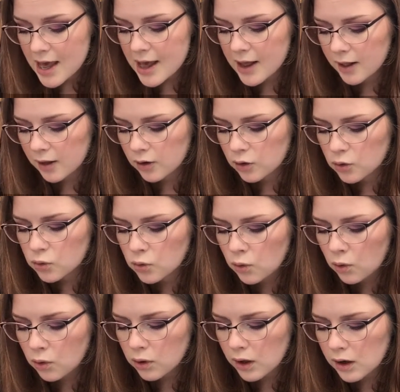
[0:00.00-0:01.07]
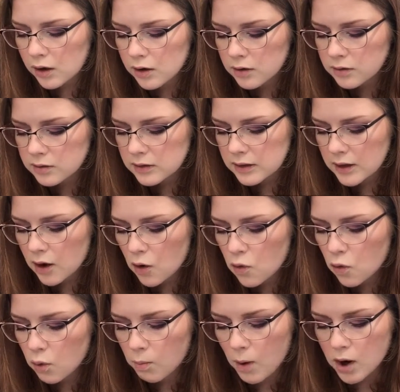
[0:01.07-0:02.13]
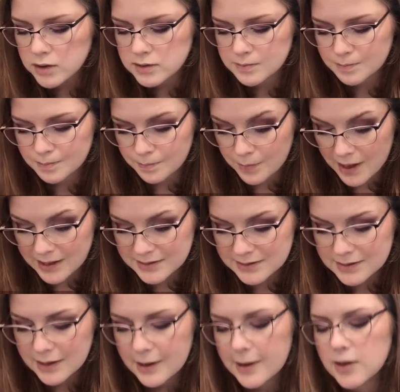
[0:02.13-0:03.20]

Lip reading: and cool earthy oak moss base.